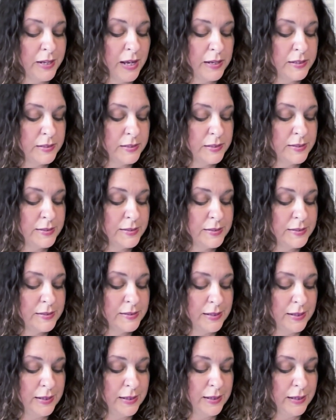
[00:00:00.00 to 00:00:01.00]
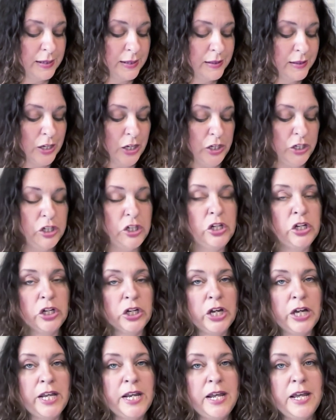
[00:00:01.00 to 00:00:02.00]
tend to see the
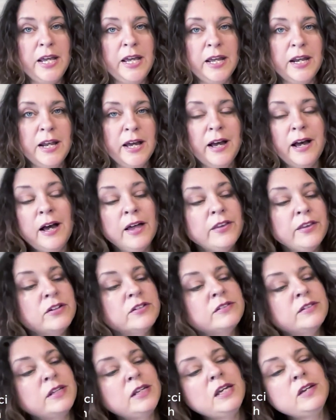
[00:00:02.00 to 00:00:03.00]
good in others,